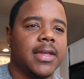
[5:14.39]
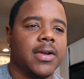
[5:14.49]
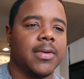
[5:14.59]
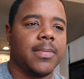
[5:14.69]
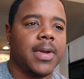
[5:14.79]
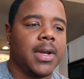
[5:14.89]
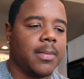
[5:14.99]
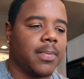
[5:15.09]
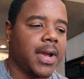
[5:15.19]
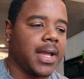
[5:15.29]
Your
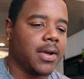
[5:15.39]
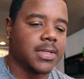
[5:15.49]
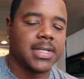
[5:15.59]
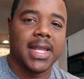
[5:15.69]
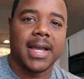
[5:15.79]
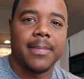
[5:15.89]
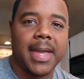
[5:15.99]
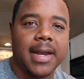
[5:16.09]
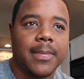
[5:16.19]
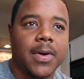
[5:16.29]
brain goes into like a
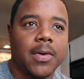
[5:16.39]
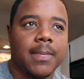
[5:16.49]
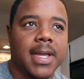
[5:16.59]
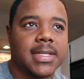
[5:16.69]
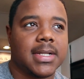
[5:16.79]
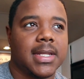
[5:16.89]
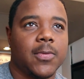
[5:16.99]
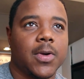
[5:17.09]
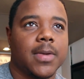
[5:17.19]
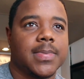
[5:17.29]
beta mode, basically,
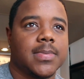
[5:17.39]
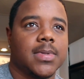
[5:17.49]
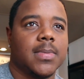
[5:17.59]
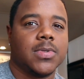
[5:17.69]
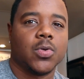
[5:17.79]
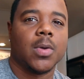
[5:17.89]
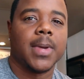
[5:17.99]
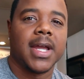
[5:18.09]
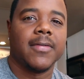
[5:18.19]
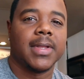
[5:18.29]
where it's
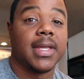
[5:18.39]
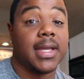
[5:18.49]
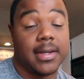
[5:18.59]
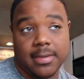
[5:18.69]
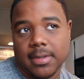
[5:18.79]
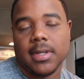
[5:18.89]
absorbing everything, and